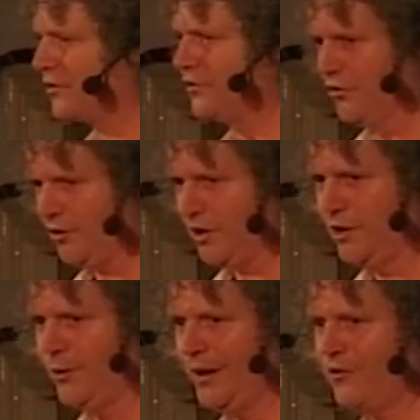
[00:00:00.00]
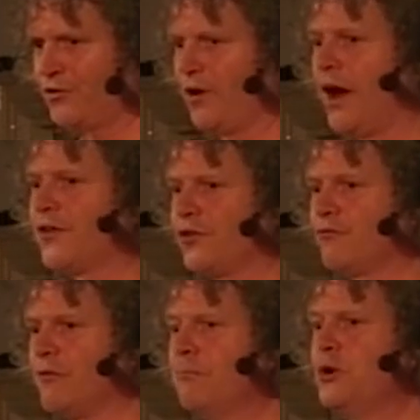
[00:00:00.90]
continually trying to
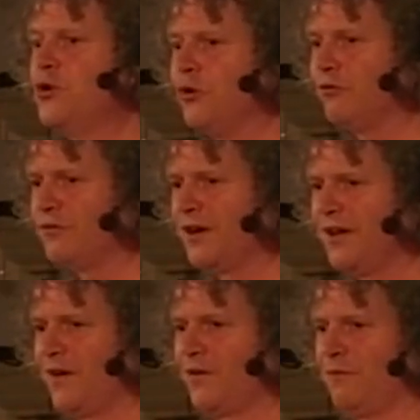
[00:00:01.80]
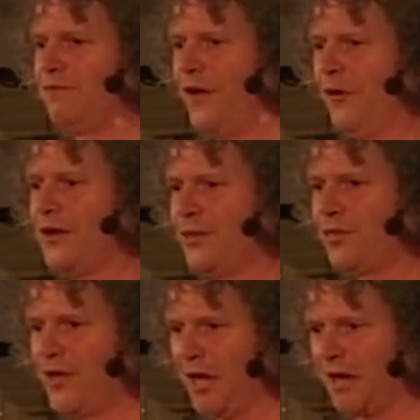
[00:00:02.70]
remove the very
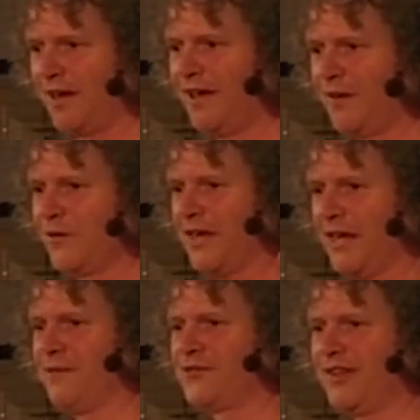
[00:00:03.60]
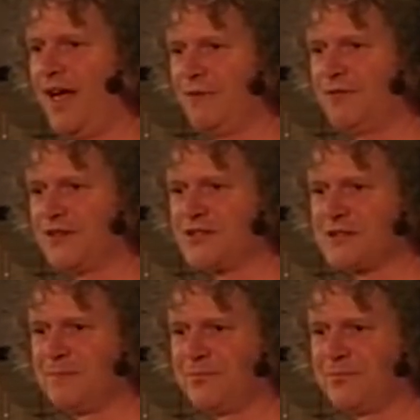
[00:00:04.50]
thing that gives life its